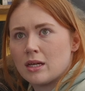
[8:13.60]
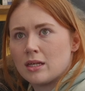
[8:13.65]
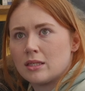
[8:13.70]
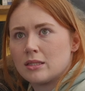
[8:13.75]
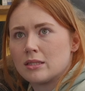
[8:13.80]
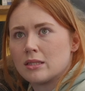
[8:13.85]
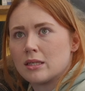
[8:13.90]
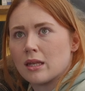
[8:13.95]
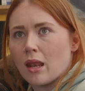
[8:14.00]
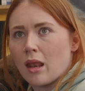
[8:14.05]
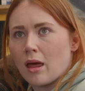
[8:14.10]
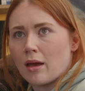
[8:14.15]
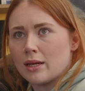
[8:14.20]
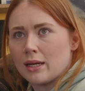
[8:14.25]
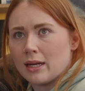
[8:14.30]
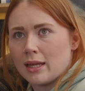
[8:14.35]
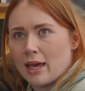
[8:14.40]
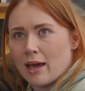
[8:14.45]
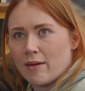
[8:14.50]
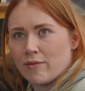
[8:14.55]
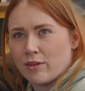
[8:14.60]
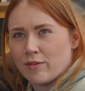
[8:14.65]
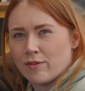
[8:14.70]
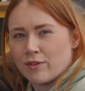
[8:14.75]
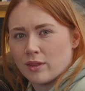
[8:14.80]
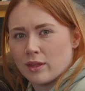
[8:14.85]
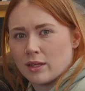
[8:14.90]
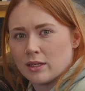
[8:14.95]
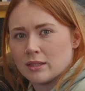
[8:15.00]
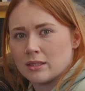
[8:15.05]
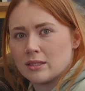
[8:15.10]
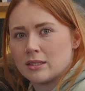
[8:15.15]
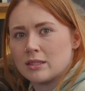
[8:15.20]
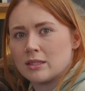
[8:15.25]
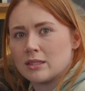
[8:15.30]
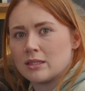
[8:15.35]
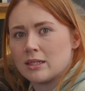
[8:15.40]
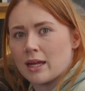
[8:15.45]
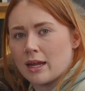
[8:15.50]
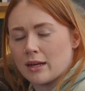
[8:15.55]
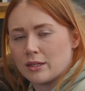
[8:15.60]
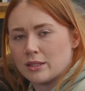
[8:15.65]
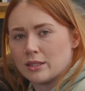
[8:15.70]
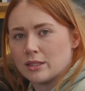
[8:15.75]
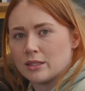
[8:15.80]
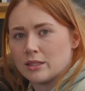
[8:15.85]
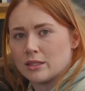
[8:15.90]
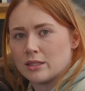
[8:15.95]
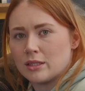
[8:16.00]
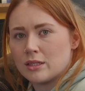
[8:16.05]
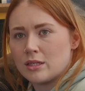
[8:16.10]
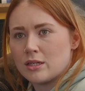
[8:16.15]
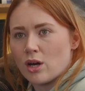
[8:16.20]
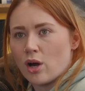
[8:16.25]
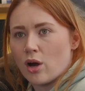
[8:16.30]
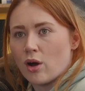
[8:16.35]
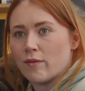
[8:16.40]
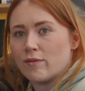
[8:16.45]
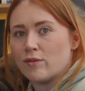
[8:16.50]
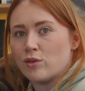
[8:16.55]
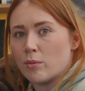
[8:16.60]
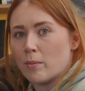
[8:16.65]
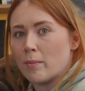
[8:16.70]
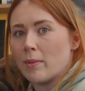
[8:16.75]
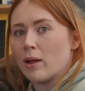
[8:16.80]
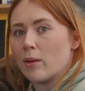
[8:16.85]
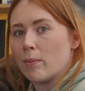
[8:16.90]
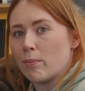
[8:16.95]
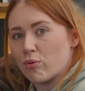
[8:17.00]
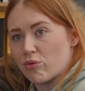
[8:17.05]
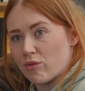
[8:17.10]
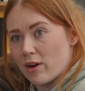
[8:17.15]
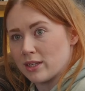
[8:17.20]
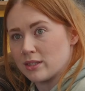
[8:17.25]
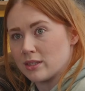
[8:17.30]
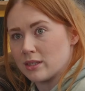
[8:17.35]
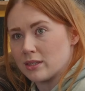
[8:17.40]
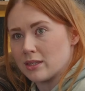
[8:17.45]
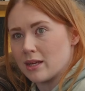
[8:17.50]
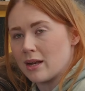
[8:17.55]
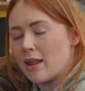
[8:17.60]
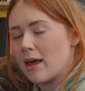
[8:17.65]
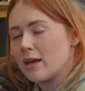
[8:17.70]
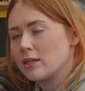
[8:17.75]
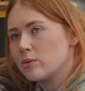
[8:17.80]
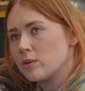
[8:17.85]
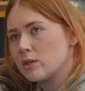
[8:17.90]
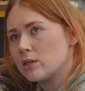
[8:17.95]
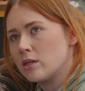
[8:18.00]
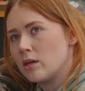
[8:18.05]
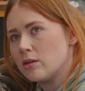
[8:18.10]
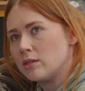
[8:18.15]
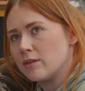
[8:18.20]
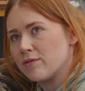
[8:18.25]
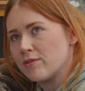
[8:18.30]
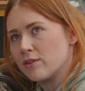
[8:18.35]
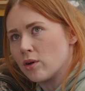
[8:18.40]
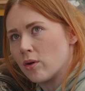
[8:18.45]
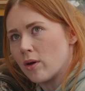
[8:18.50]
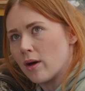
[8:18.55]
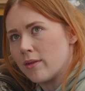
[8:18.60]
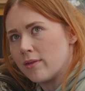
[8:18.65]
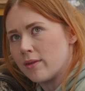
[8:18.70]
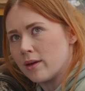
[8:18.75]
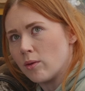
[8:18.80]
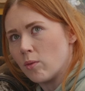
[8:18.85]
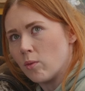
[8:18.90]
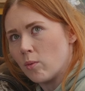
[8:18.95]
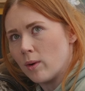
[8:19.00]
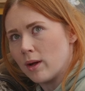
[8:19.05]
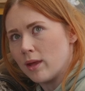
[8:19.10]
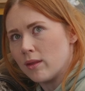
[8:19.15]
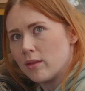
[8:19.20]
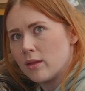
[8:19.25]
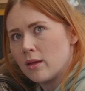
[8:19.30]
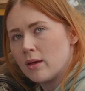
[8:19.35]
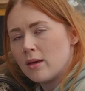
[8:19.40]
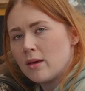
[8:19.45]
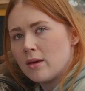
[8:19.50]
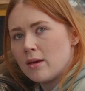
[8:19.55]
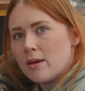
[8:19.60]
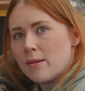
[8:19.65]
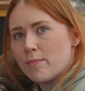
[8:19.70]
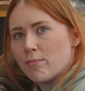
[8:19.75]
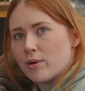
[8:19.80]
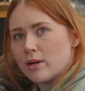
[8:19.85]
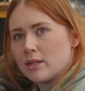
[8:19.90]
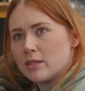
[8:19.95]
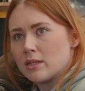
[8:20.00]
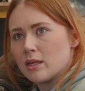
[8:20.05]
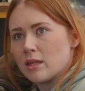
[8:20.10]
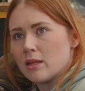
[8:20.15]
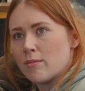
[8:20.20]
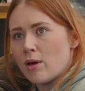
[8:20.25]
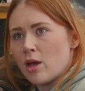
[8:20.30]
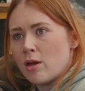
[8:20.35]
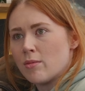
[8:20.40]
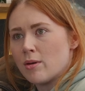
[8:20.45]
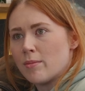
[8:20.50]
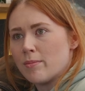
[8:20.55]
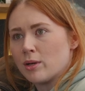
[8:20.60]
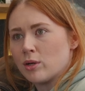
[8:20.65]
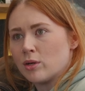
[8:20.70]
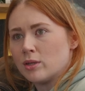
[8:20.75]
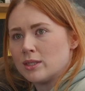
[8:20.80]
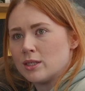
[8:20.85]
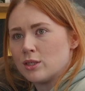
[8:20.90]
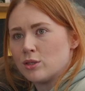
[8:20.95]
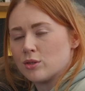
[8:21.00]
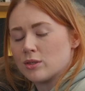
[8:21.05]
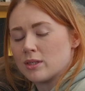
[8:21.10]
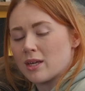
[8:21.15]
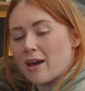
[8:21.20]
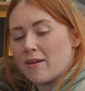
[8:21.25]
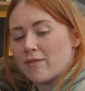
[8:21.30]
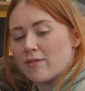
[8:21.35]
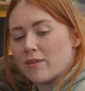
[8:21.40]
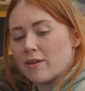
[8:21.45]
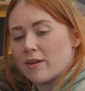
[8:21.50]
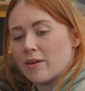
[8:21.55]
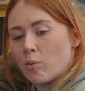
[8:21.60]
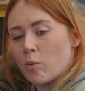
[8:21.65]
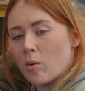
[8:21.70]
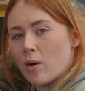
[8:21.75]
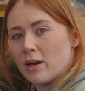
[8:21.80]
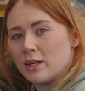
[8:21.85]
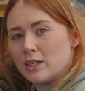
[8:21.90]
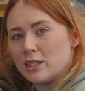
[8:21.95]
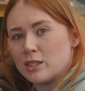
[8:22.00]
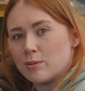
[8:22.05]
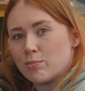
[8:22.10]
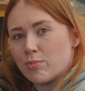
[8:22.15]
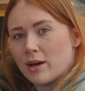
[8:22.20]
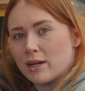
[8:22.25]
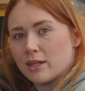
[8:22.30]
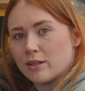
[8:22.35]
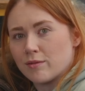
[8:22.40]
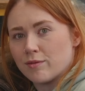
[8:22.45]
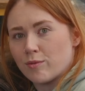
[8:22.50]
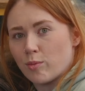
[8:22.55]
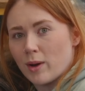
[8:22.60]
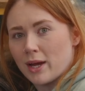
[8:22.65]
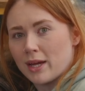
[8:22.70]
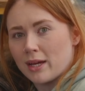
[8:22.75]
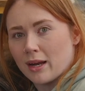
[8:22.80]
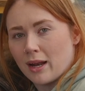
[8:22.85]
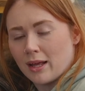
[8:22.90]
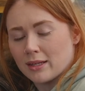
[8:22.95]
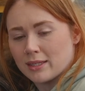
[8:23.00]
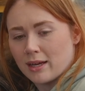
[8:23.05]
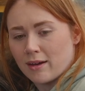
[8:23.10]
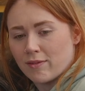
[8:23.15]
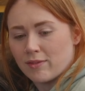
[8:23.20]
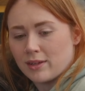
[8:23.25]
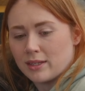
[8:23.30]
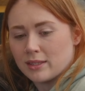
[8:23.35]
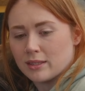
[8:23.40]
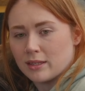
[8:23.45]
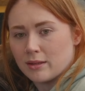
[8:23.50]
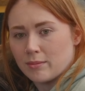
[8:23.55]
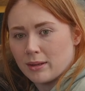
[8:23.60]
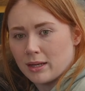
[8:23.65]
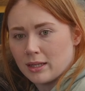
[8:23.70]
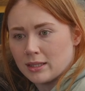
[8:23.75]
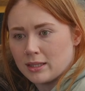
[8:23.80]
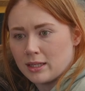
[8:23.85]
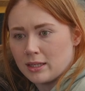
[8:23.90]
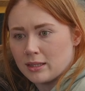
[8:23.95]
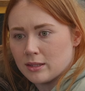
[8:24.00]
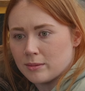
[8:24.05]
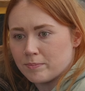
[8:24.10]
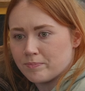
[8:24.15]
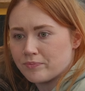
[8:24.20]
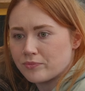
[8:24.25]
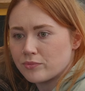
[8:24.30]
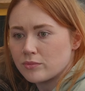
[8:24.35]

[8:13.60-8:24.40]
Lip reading: slightly heavy for the standard of dumbbell pressers, and that's what's so difficult, I think, with Brits at the moment, because it does have a wide spread of weight class athletes and abilities.